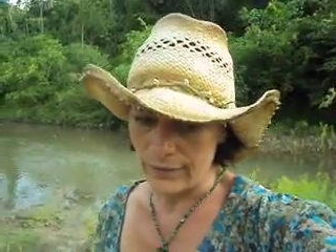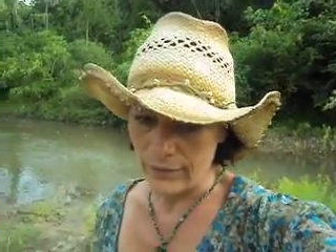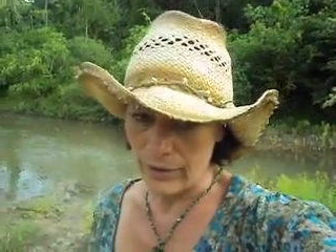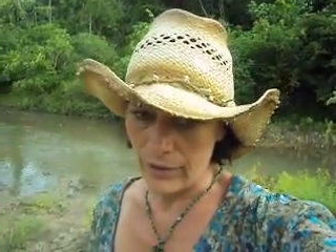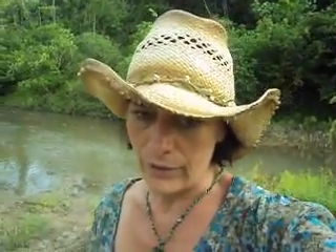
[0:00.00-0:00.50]

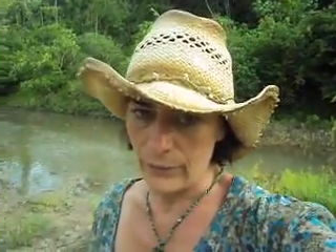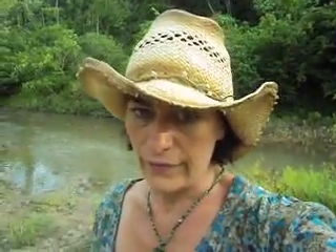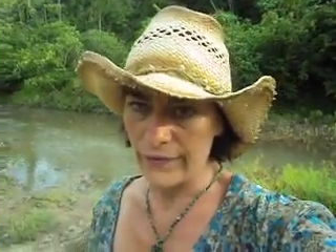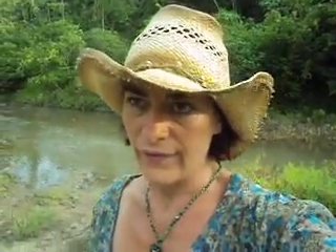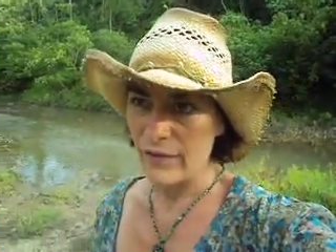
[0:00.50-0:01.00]
So it
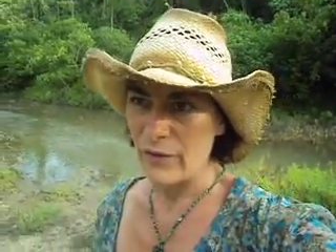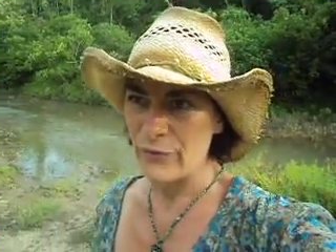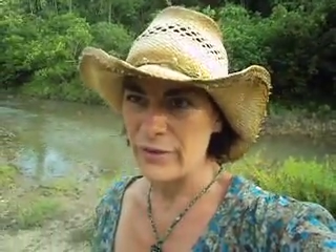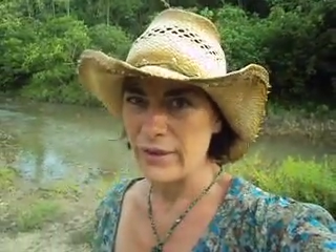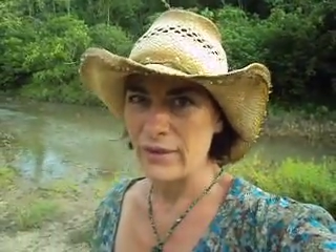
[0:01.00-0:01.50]
was
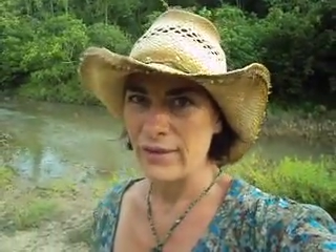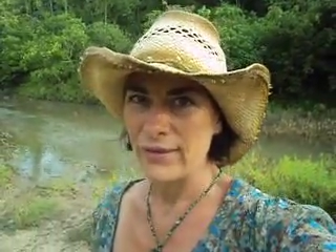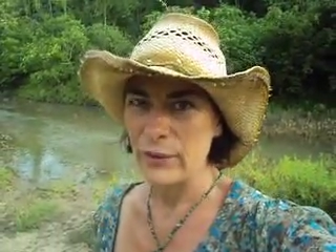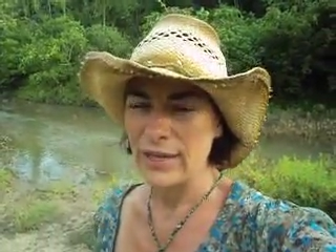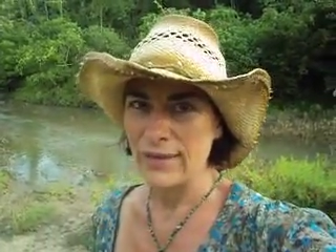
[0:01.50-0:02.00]
after
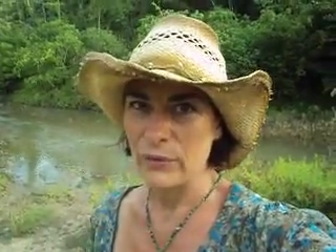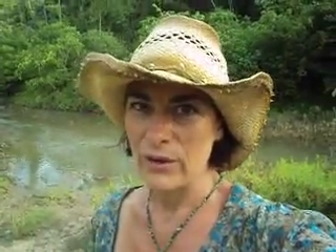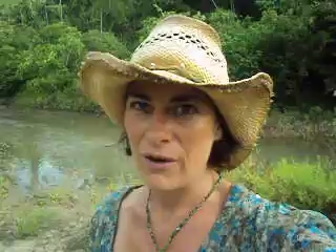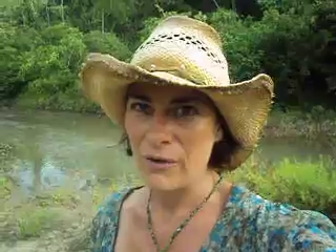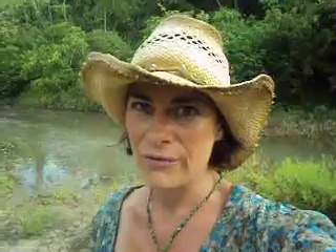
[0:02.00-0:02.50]

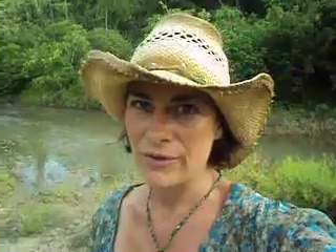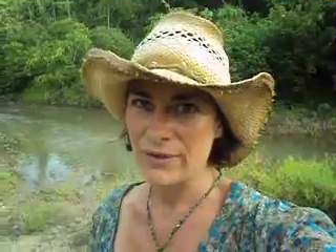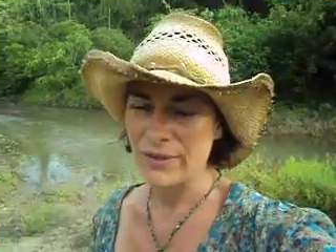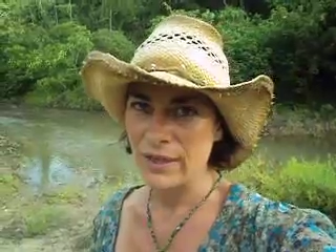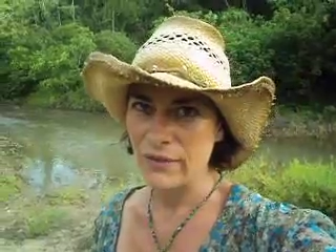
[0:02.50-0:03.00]
2012
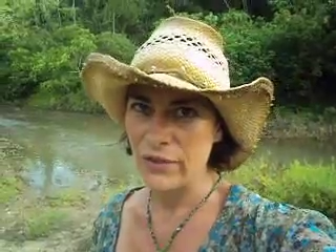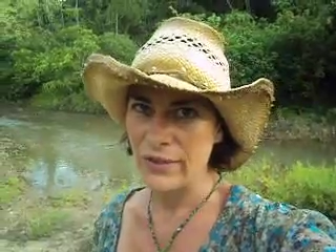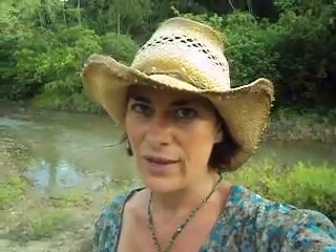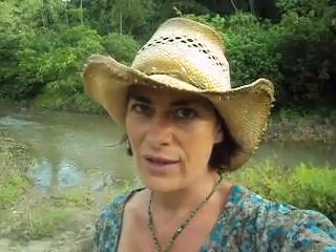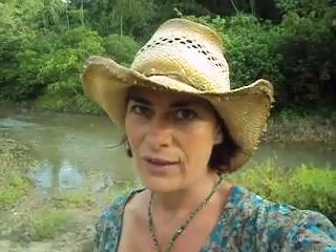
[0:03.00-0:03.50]
that things
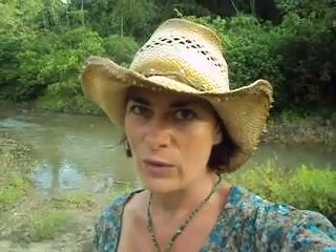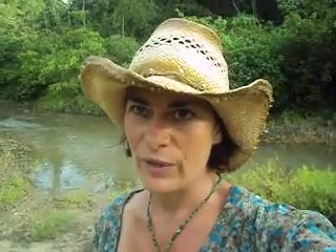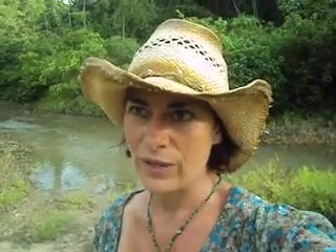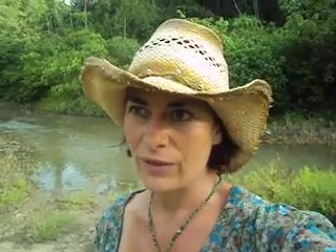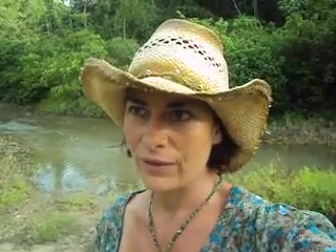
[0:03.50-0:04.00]
changed
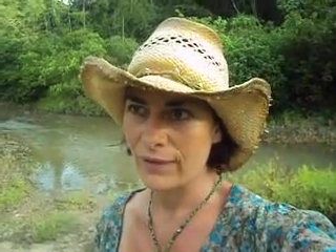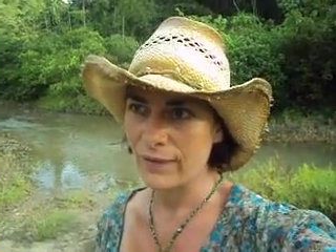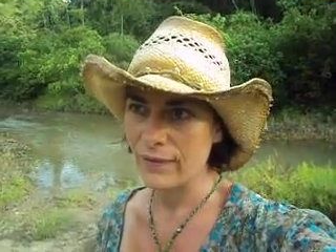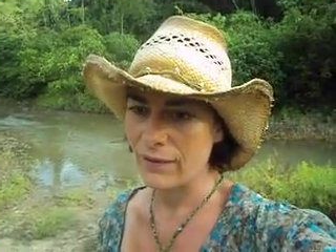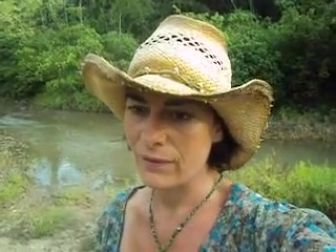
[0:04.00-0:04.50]
because
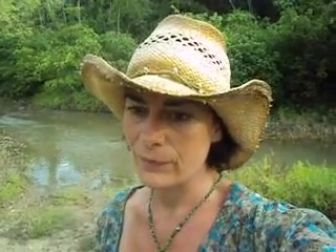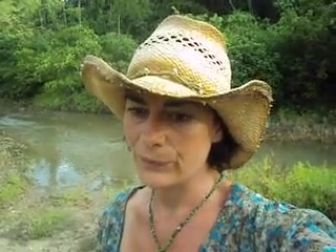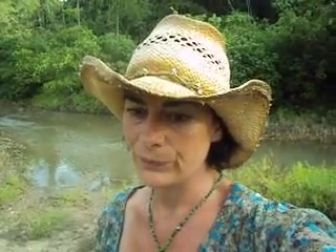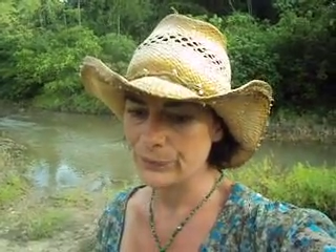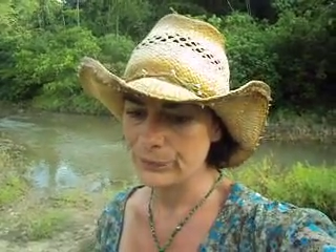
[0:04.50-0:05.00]

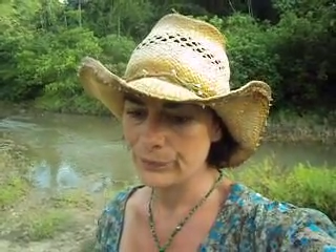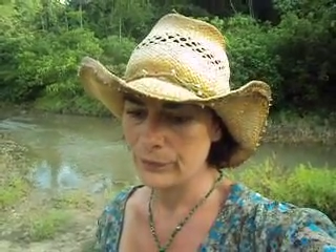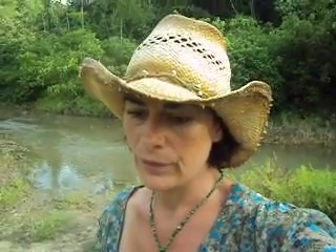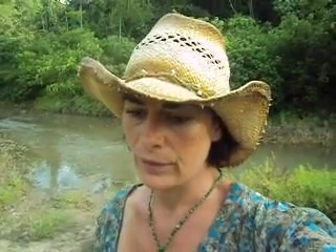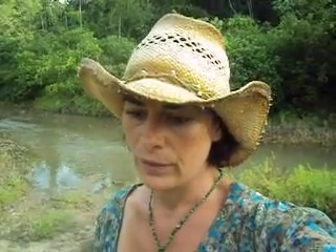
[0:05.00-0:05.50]
the
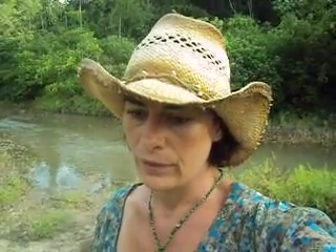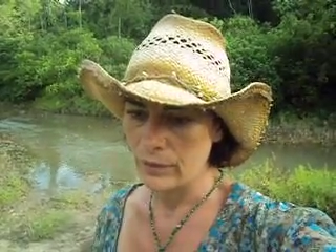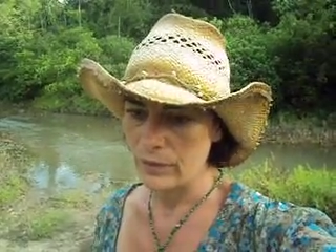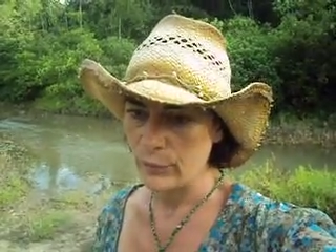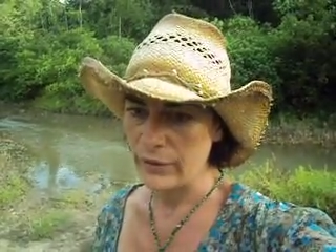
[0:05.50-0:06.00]

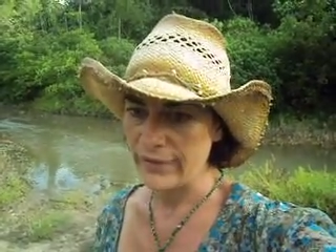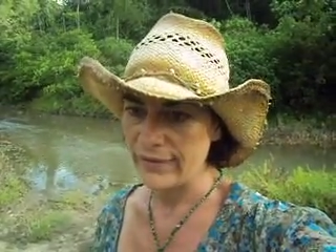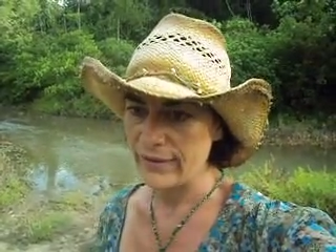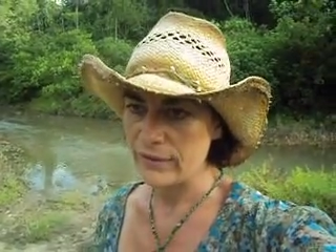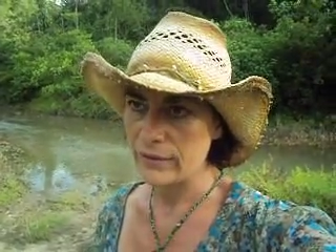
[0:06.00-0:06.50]

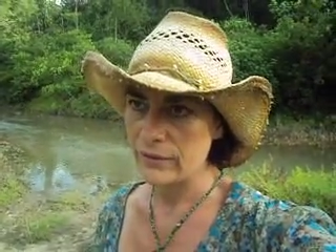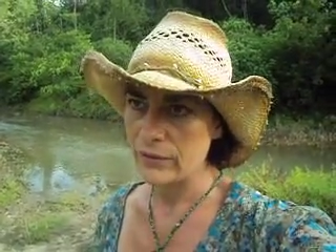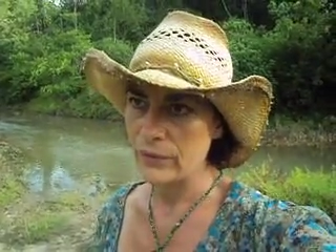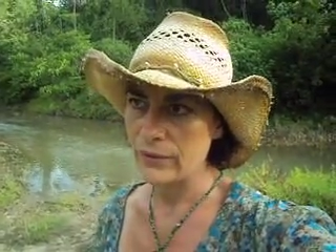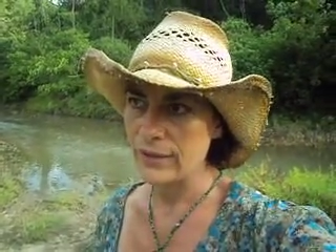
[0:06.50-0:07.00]
President
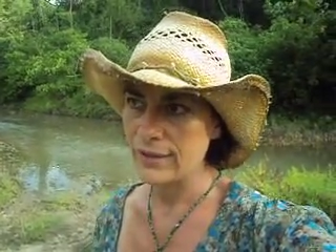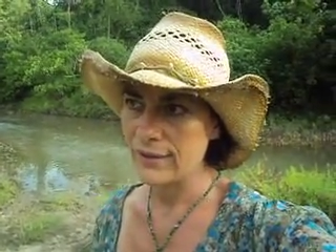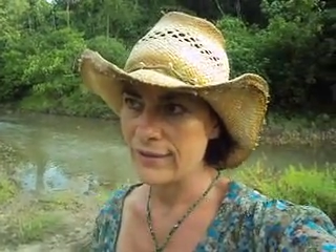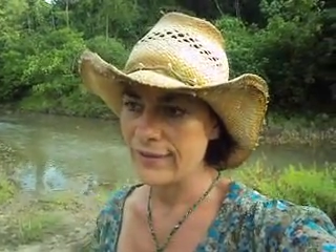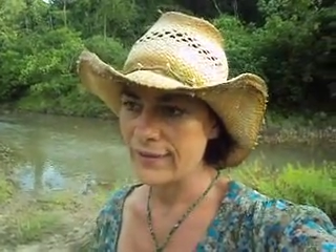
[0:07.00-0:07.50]

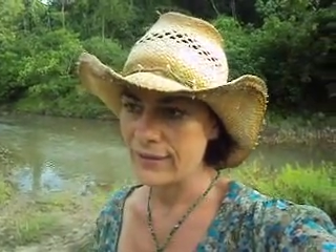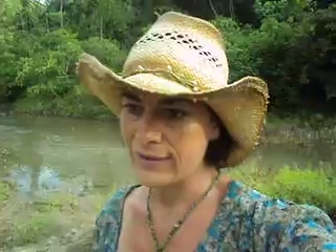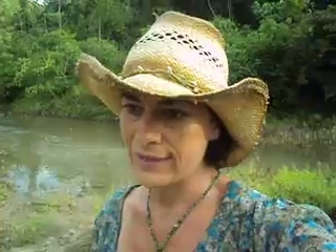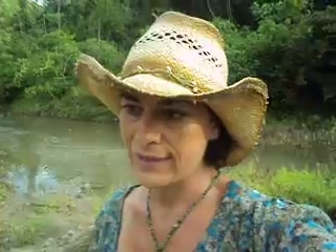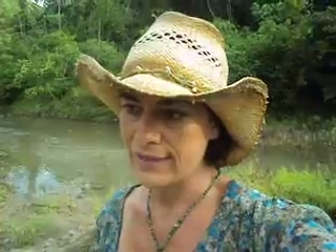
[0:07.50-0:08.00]
Korea
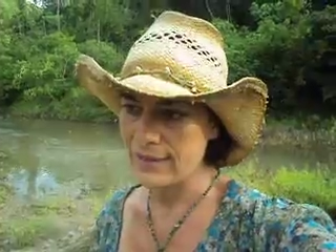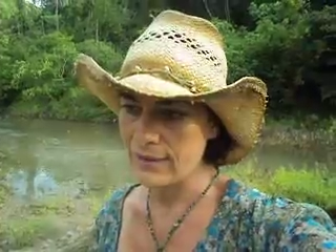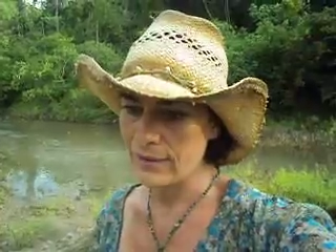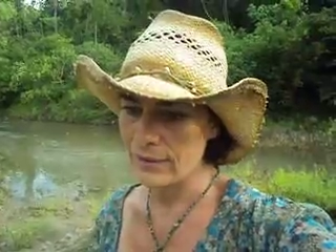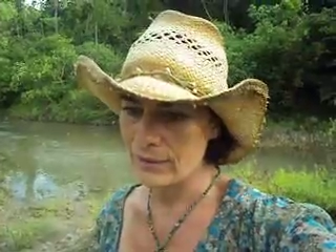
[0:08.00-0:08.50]
decided
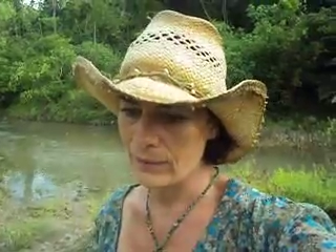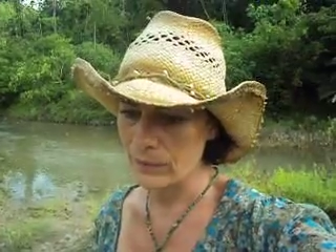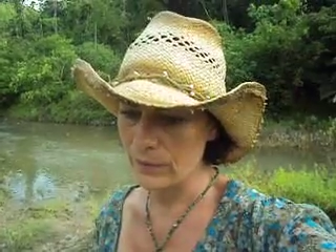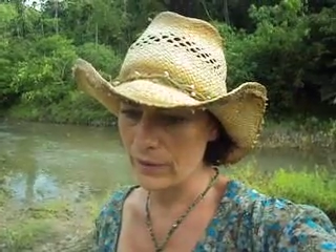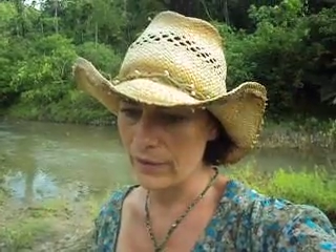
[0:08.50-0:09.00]
to
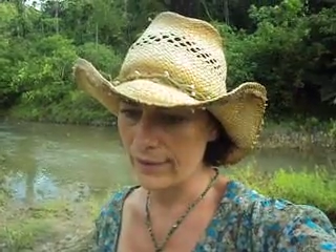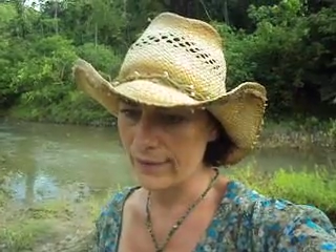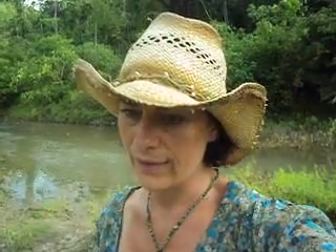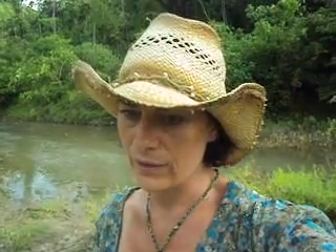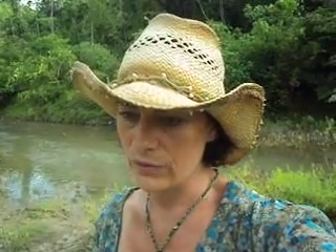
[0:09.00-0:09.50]

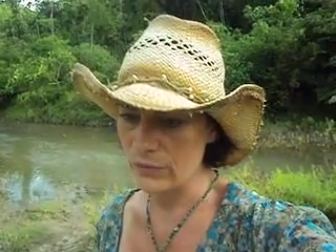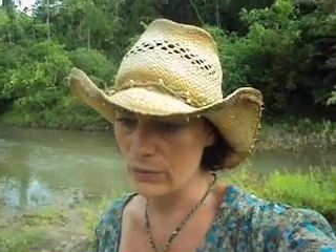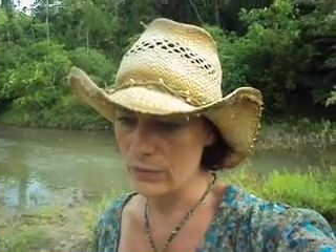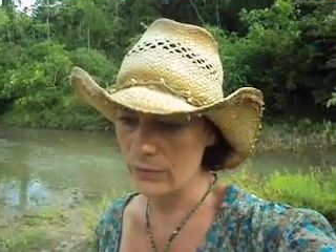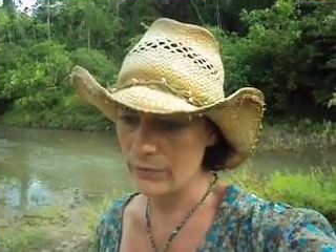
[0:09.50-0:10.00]
sell off
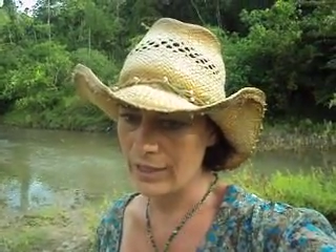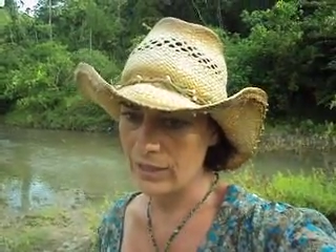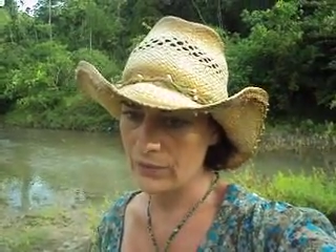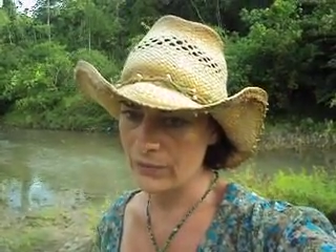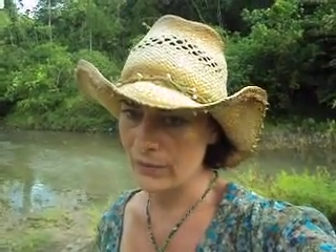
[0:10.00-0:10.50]
all the
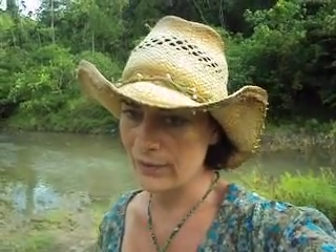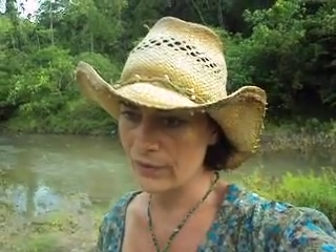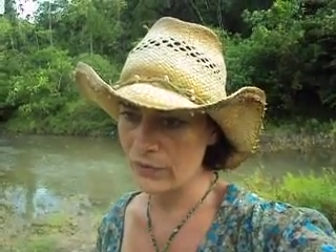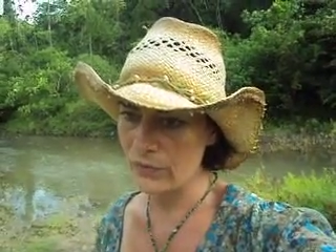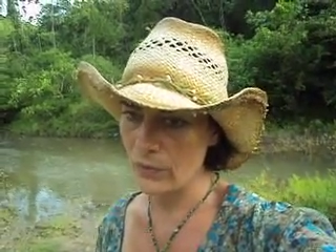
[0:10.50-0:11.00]
rainforest
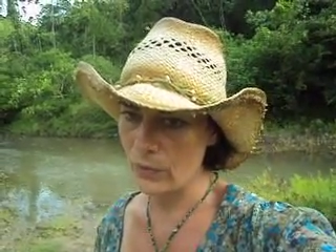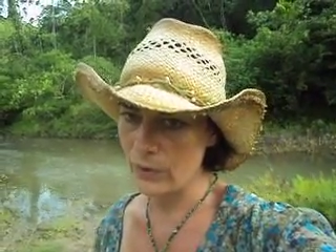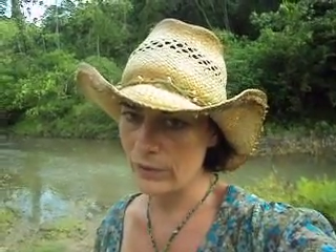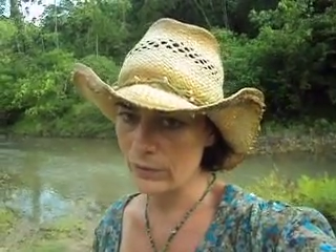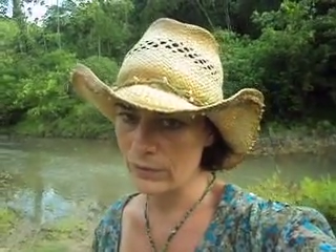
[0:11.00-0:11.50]
for
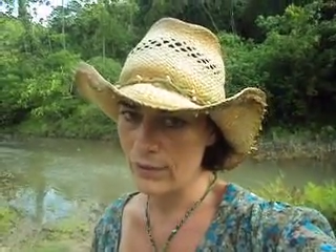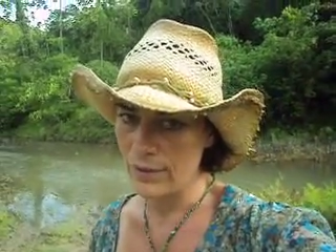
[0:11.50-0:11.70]
oil,